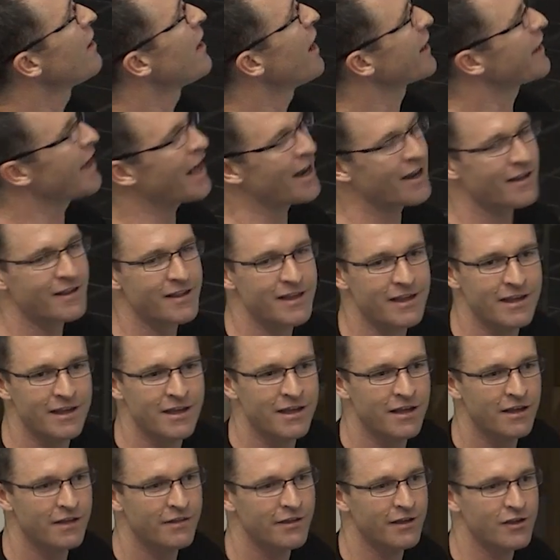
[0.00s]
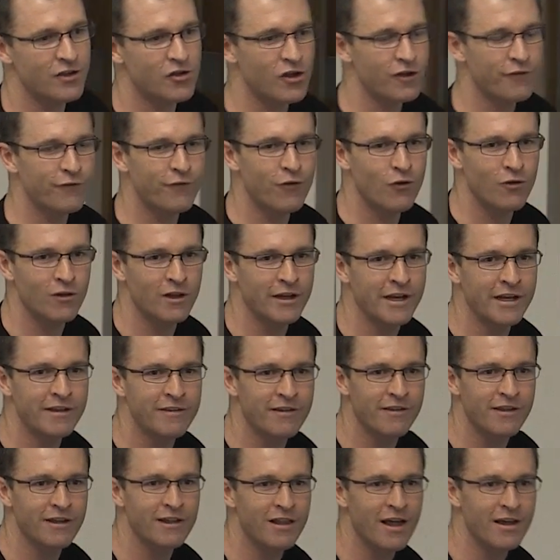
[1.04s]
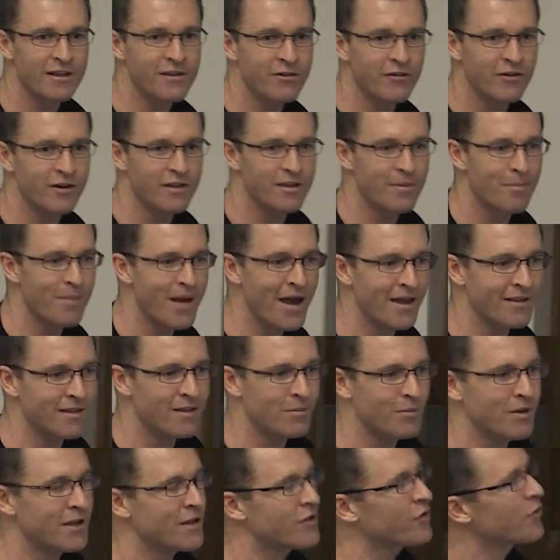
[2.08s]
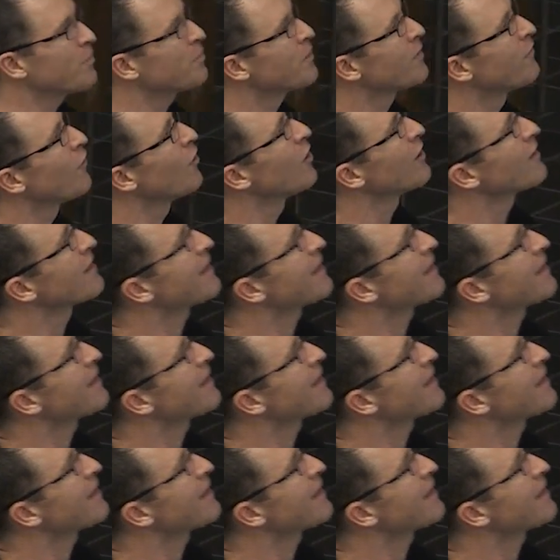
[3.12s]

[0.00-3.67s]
a galaxy that's just fallen into the cluster and is about to be stripped of all